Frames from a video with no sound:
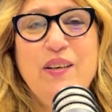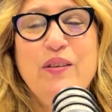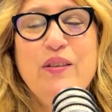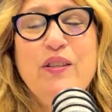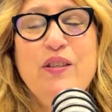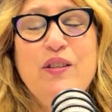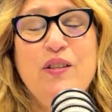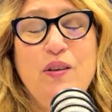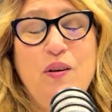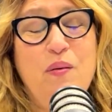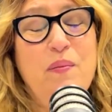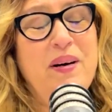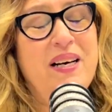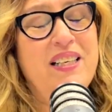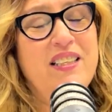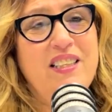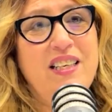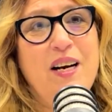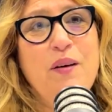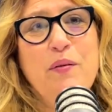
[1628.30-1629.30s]
you so
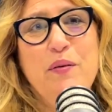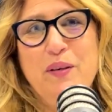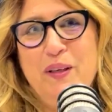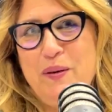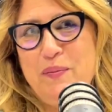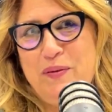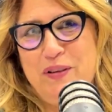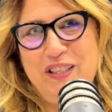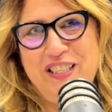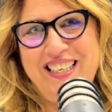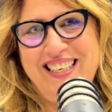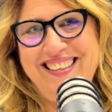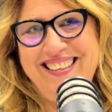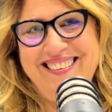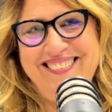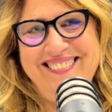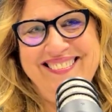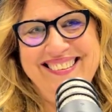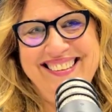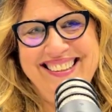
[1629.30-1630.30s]
much. I really appreciate
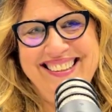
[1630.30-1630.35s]
you.